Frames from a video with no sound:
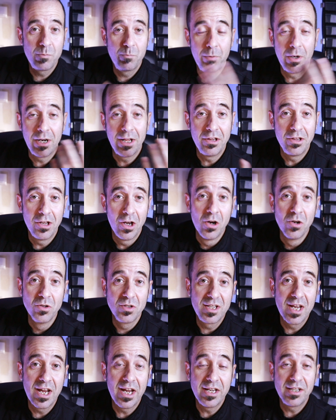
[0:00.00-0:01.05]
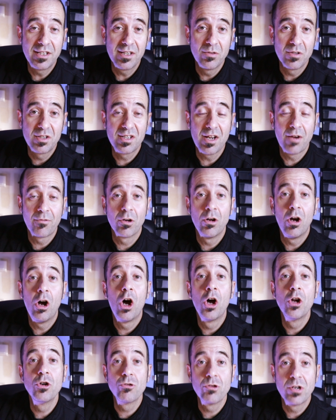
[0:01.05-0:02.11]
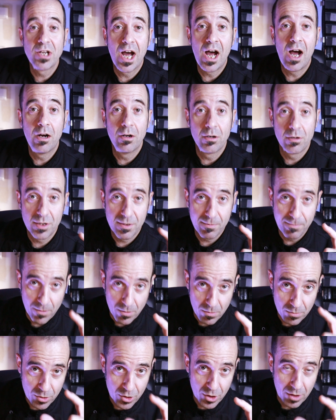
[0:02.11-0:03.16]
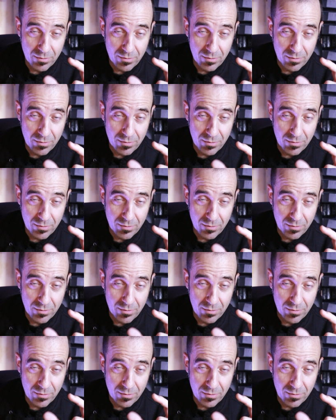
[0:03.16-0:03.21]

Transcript: but in those days it was several hundred dollars for